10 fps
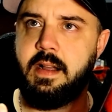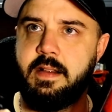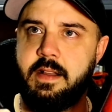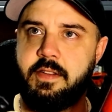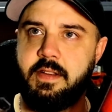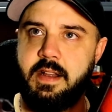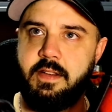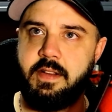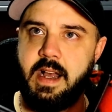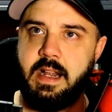This
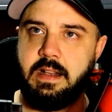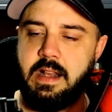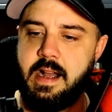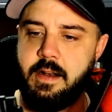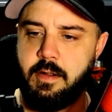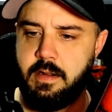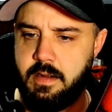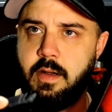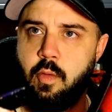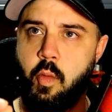is a lighter.
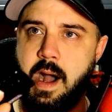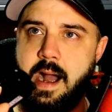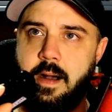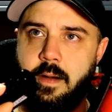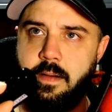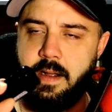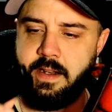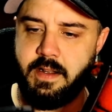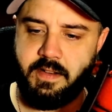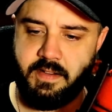Wow, it
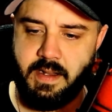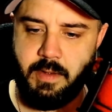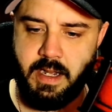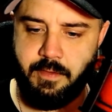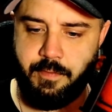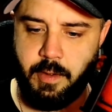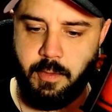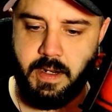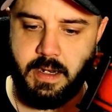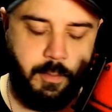doesn't seem to have
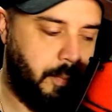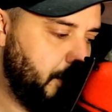fluid in it. I'm gonna